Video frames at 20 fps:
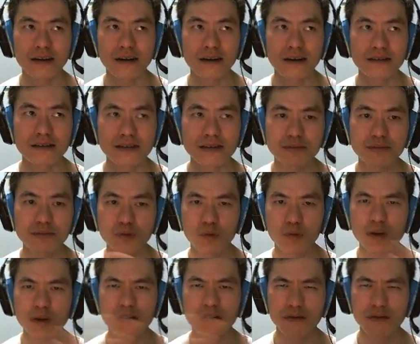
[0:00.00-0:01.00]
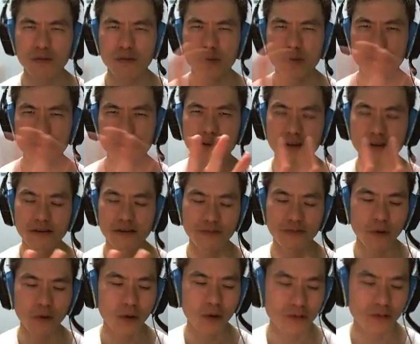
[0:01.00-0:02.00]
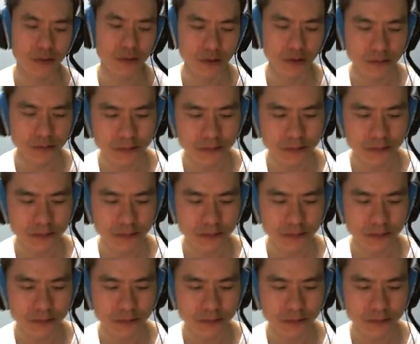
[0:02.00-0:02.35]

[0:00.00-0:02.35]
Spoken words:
seem to work with 4 Huangtuo.